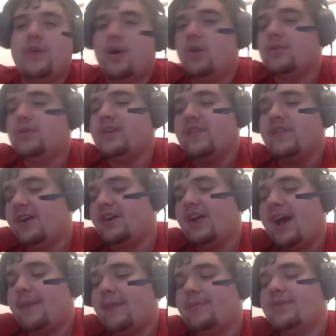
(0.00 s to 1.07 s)
The only thing that could
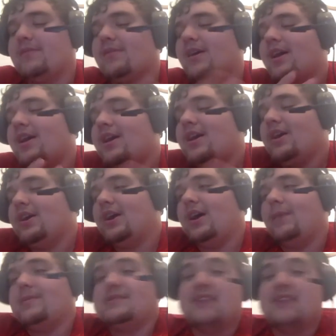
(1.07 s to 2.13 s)
happen
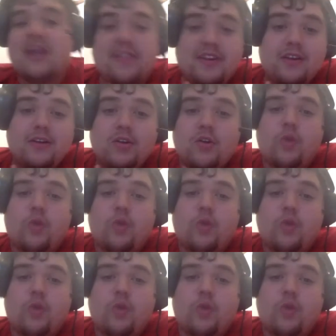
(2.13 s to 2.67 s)
is nothing,